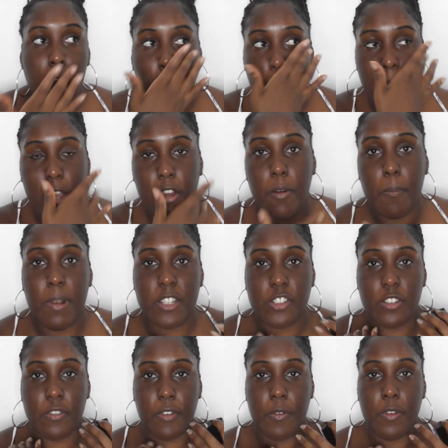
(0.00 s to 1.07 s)
My
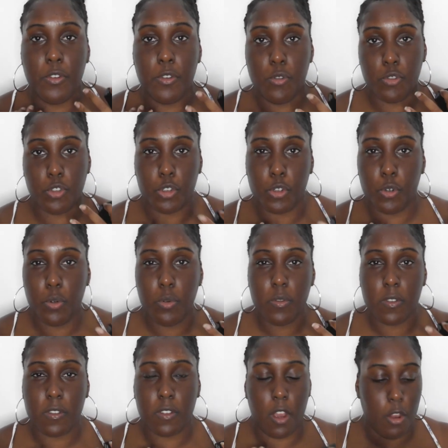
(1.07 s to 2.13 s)
complexion is very neutral,
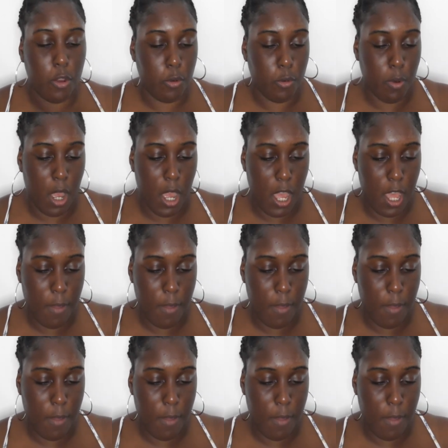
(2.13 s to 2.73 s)
so